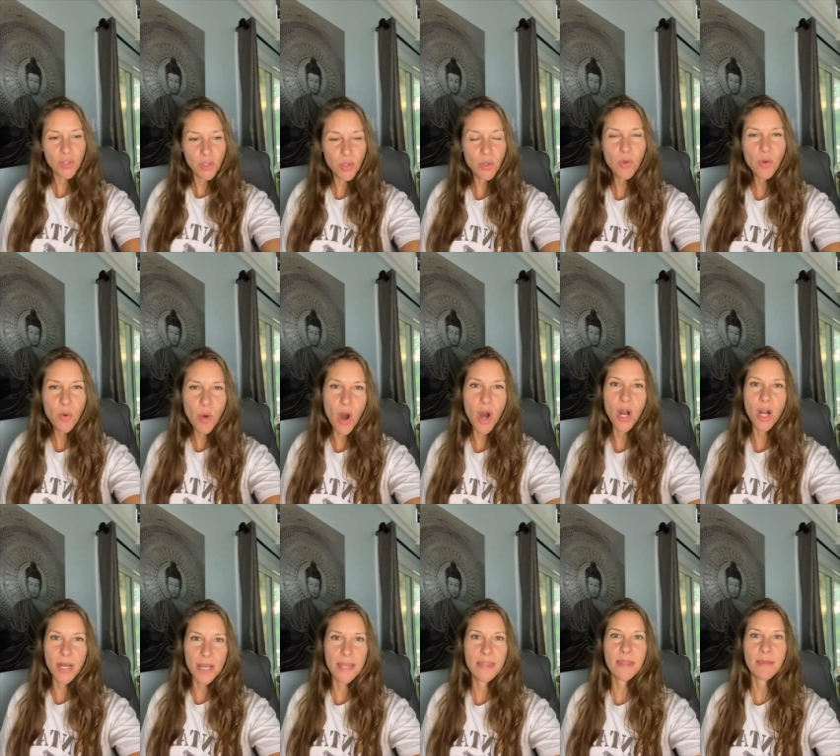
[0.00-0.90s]
you
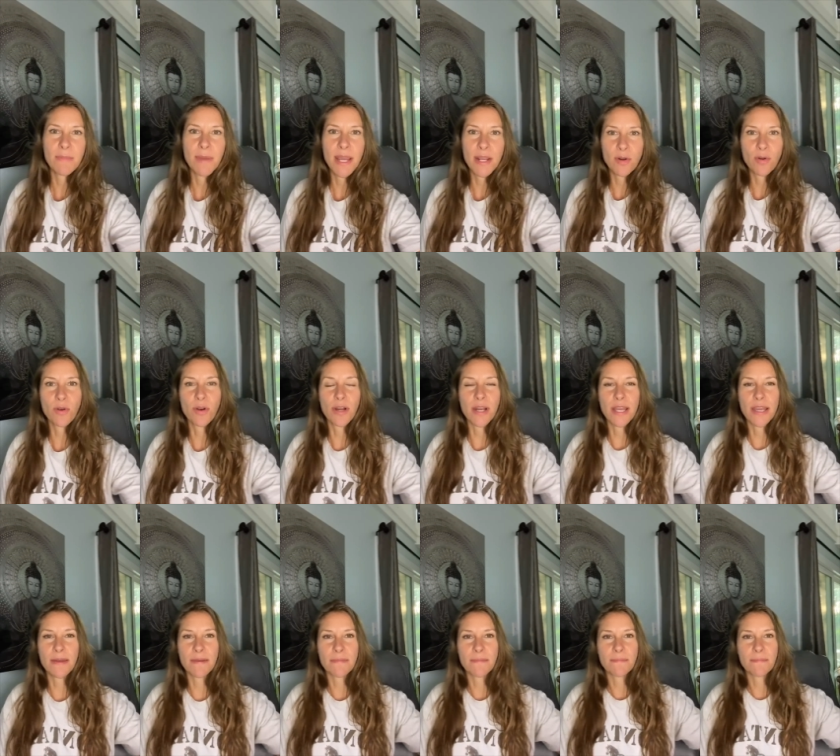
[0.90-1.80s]
are in the
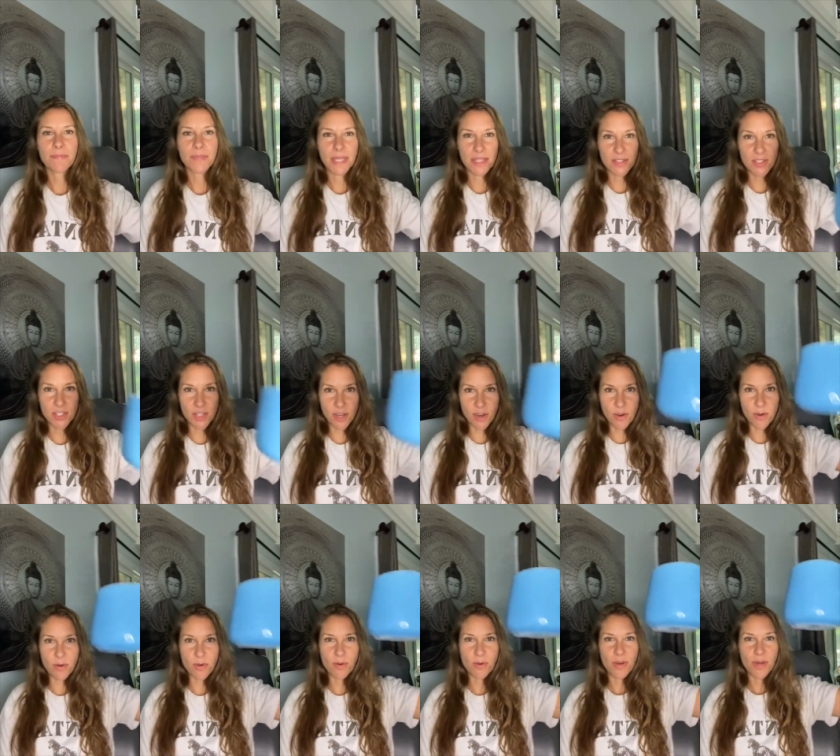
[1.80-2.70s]
minority. And
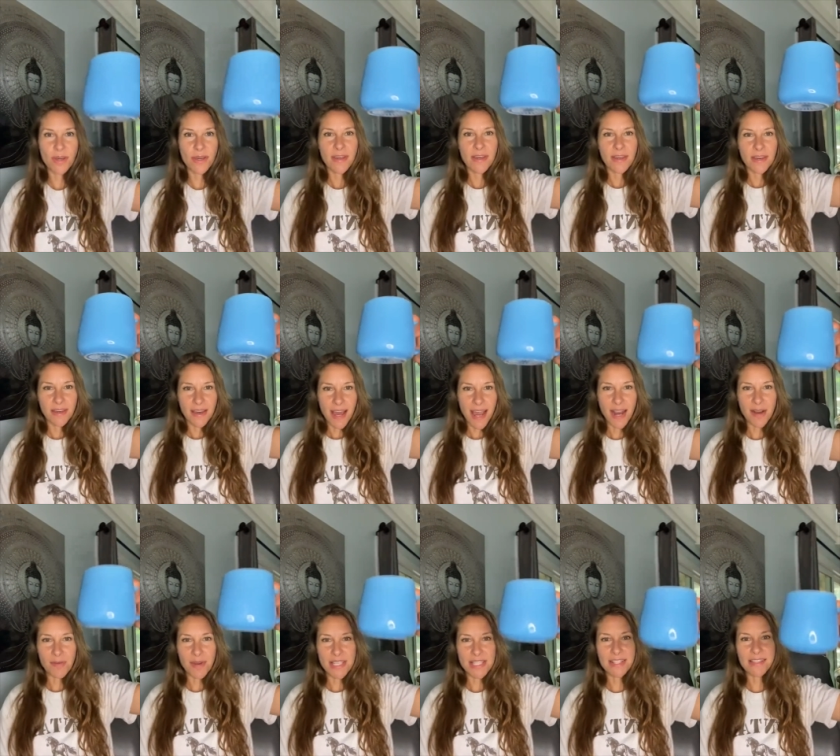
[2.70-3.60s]
so
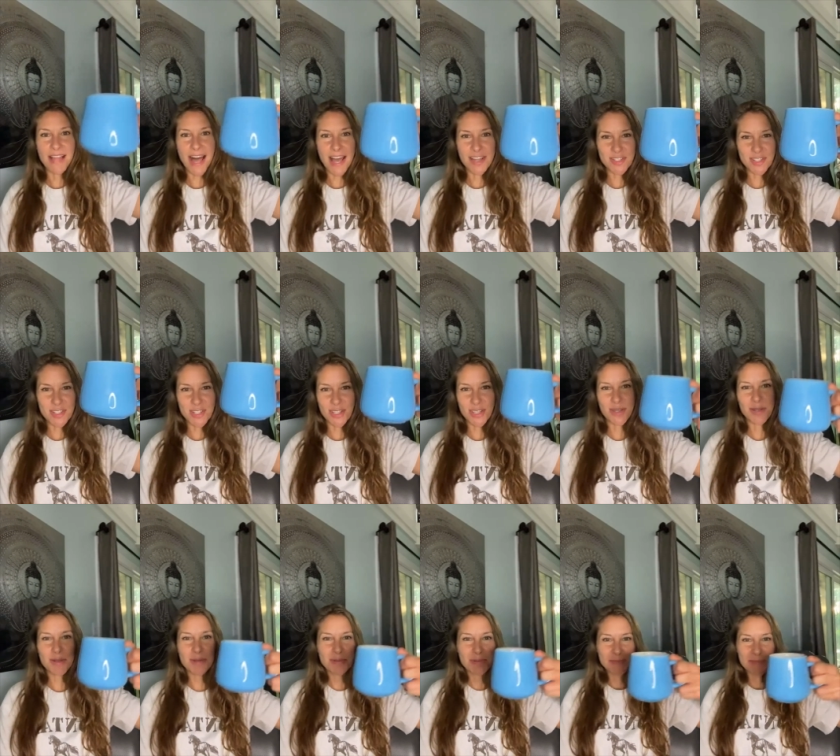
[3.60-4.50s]
I raise a glass to
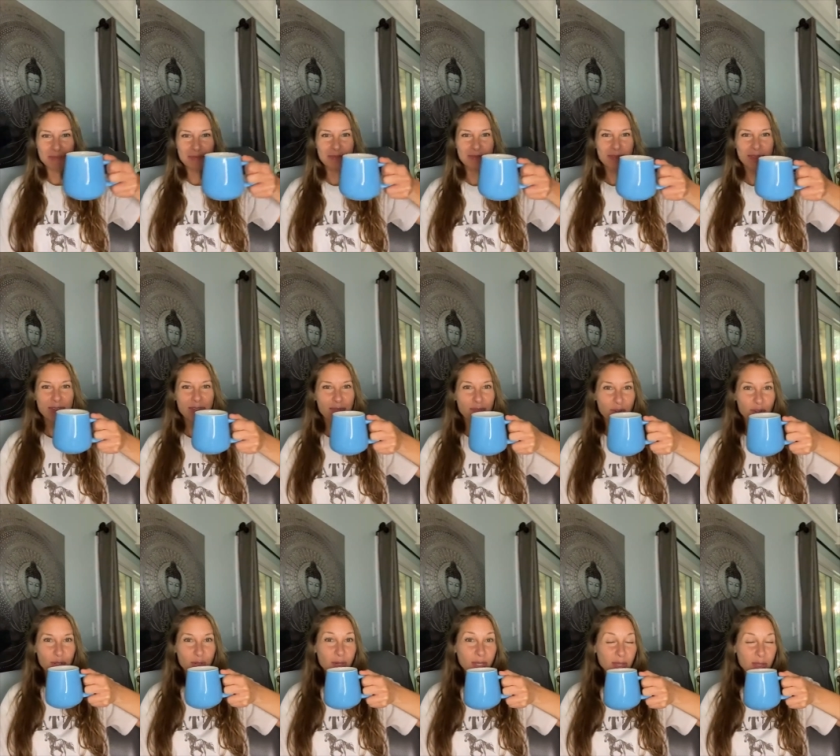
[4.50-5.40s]
you
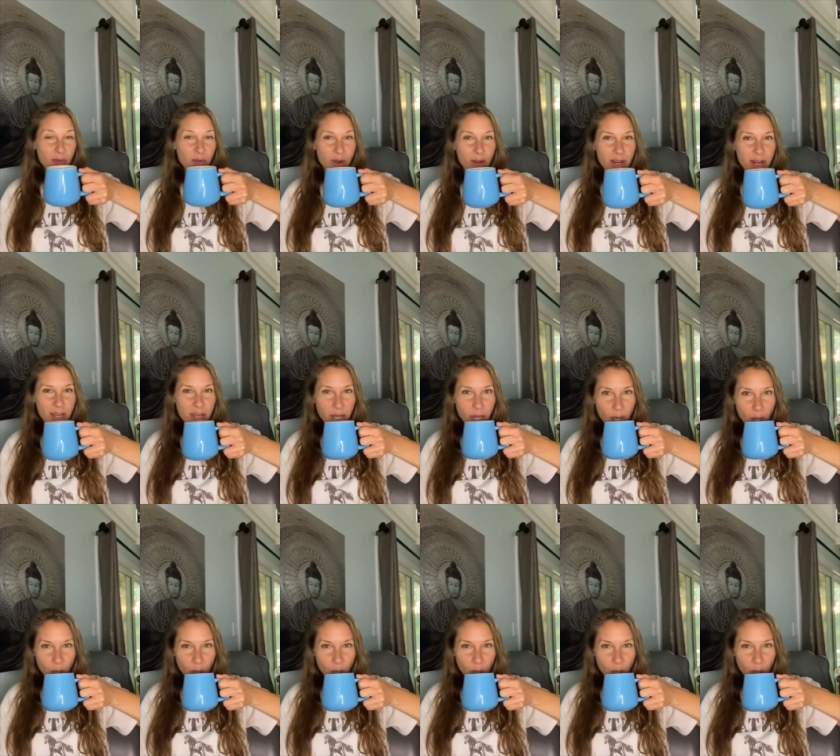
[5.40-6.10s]
for doing the work,